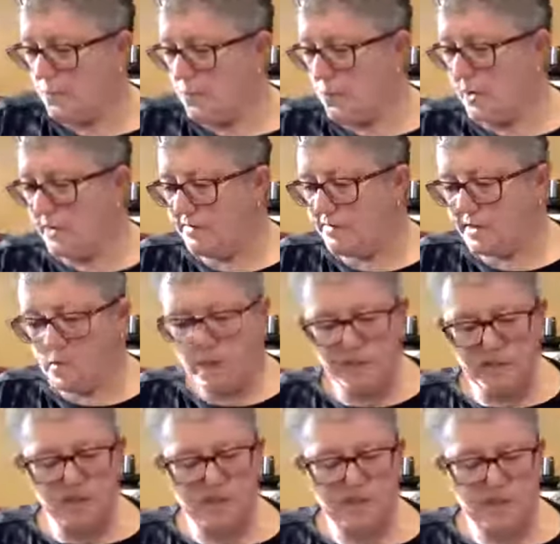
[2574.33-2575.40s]
One of the
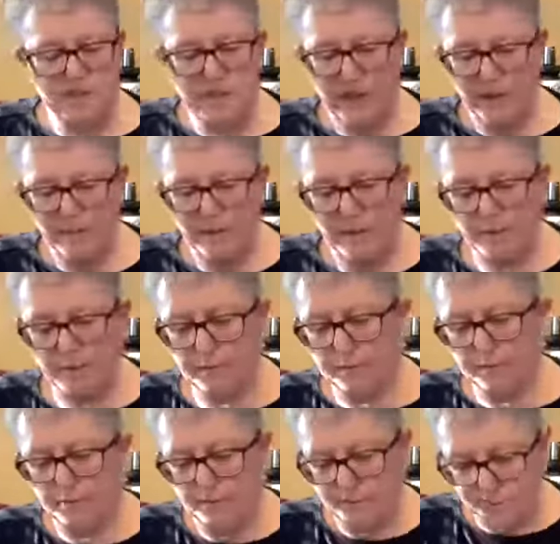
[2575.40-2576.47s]
questions that came up
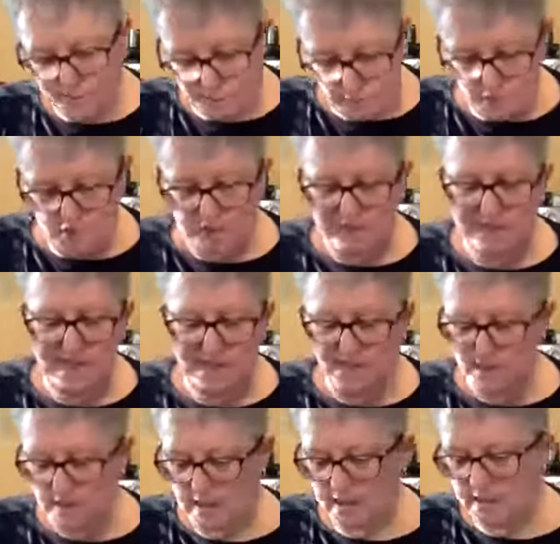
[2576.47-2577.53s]
before today's
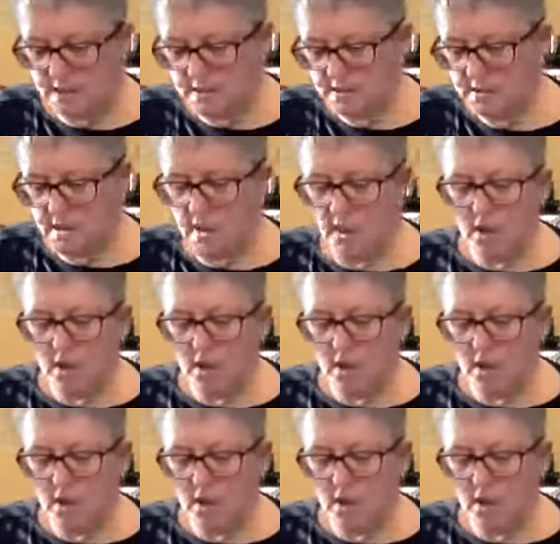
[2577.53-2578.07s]
class